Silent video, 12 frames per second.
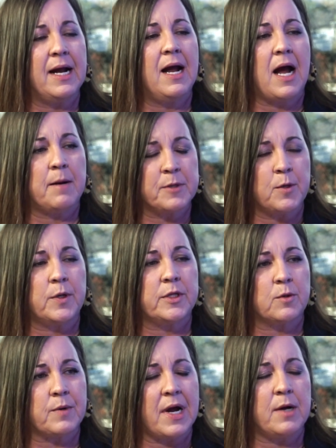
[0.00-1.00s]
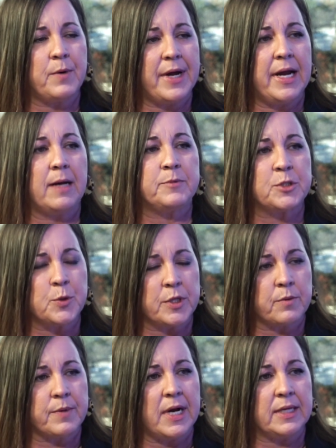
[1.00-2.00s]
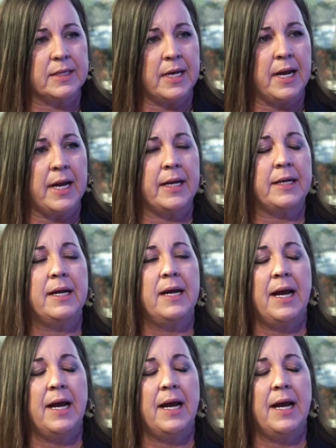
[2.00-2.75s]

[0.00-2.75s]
Like, I'm going the right way, I'm doing the right thing,